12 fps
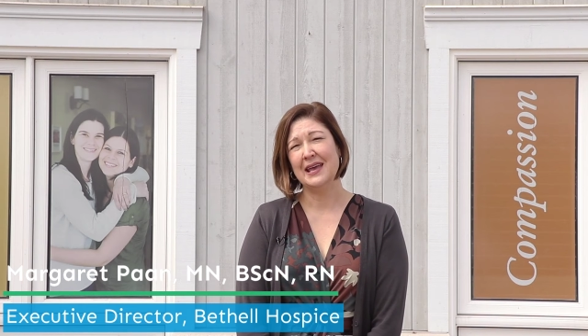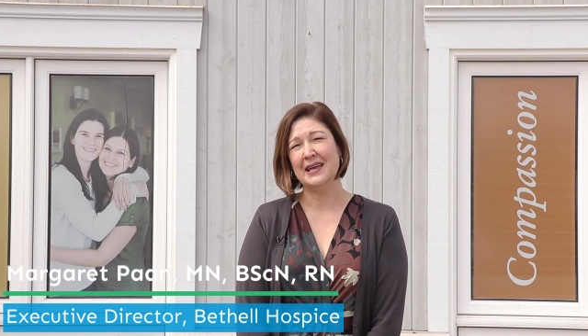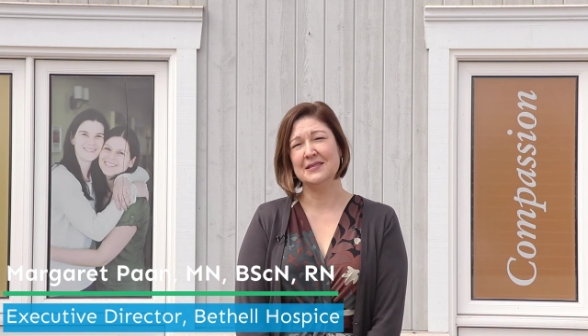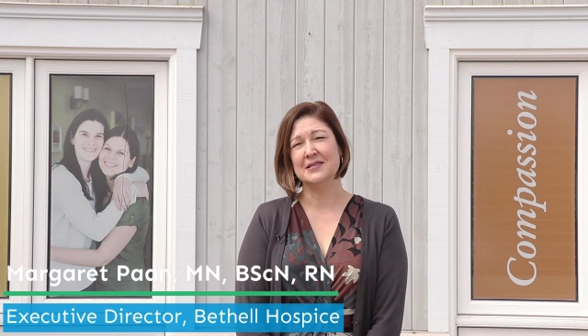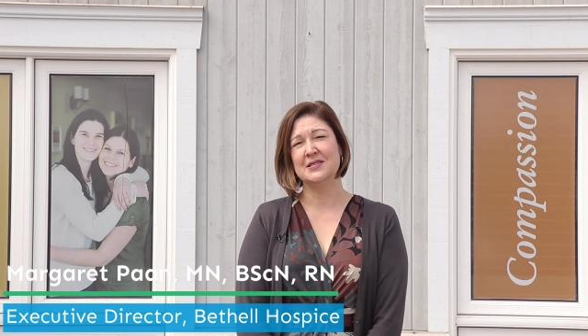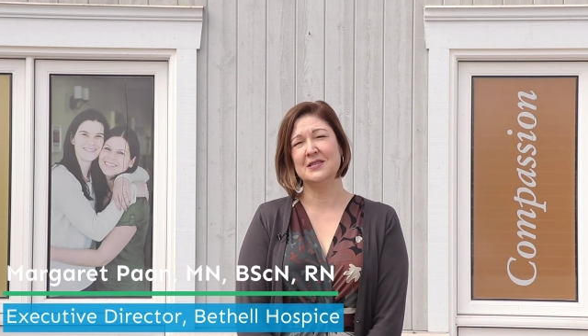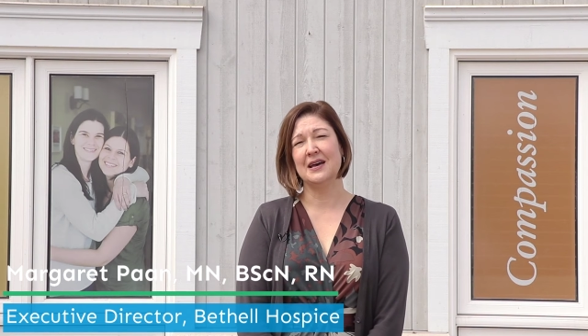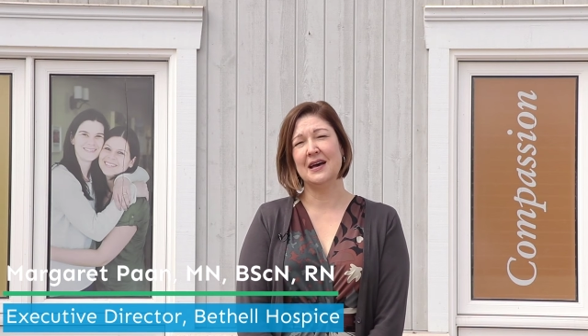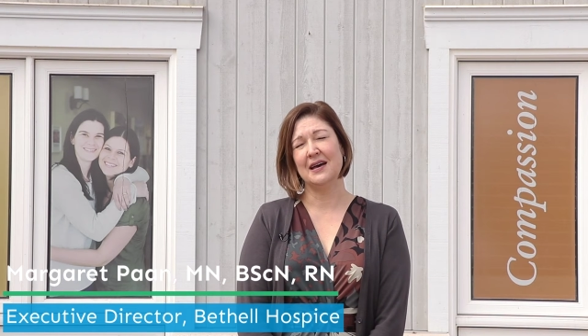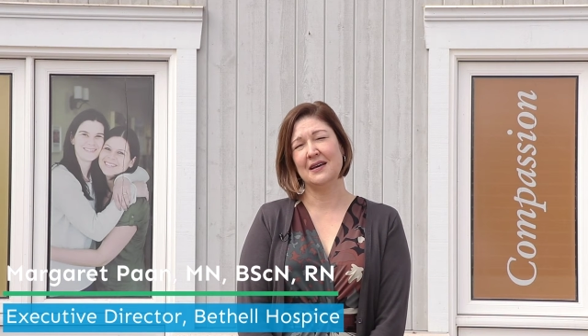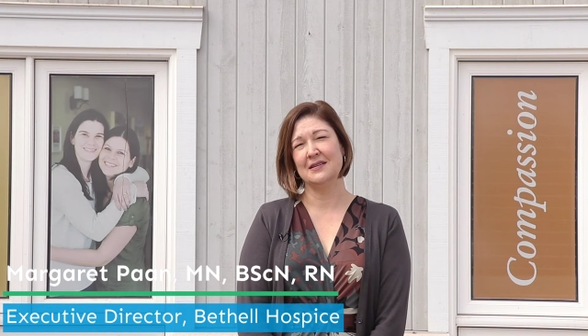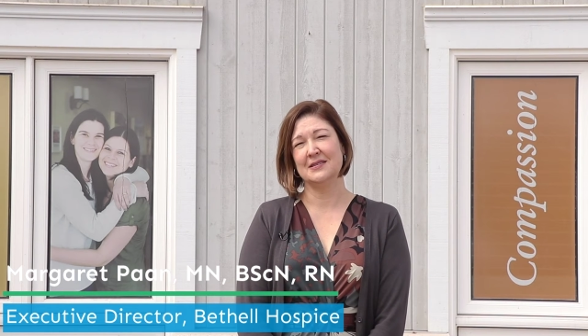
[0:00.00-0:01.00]
and
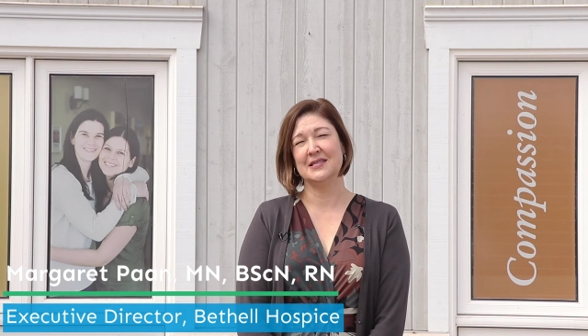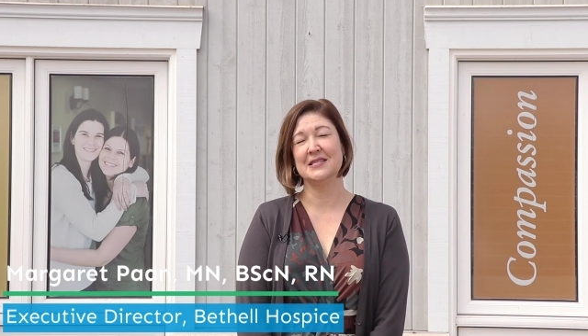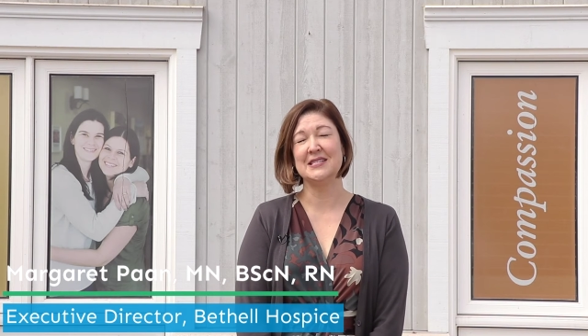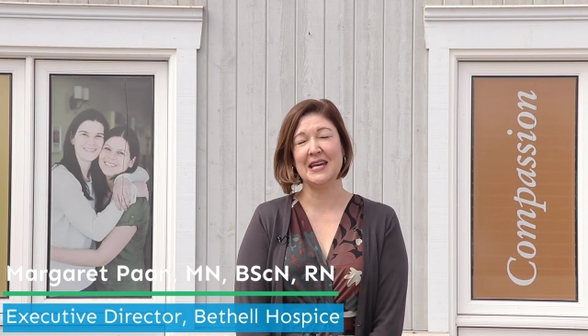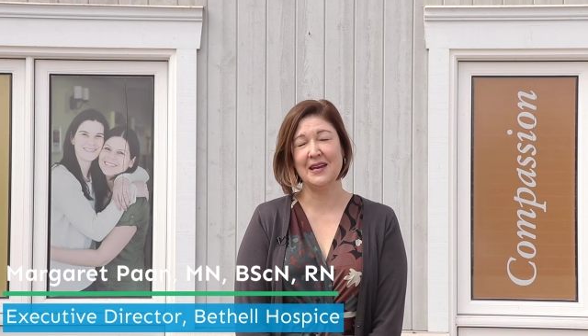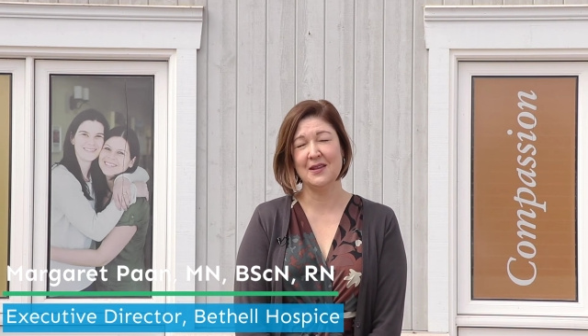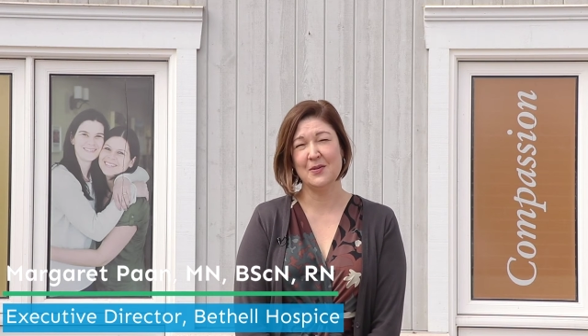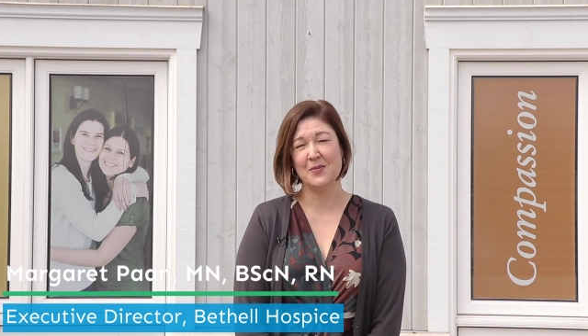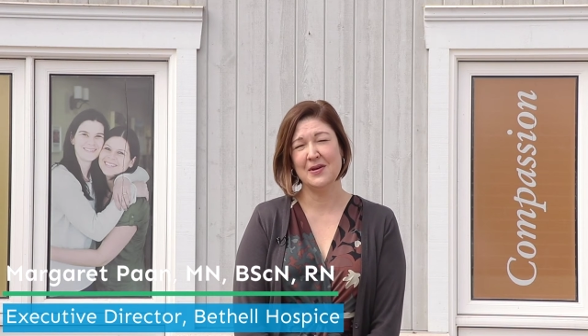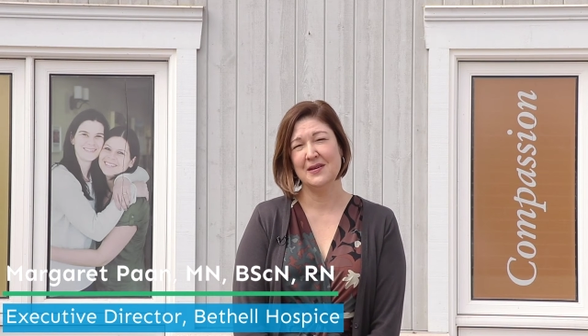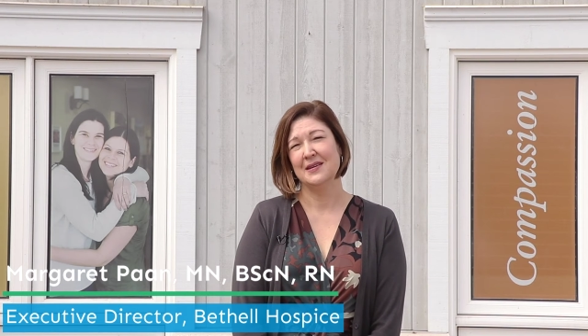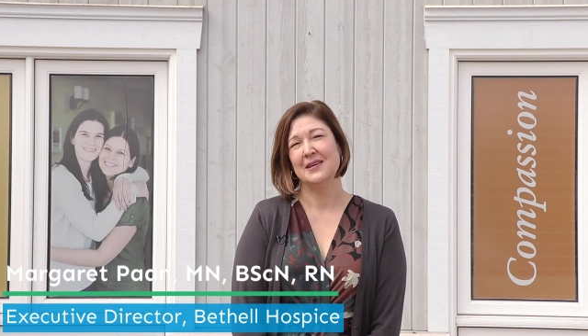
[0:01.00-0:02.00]
sustain
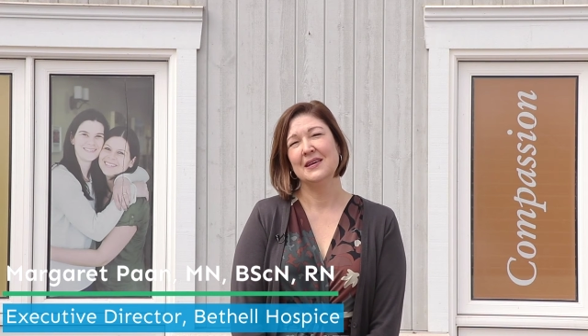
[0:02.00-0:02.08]
them.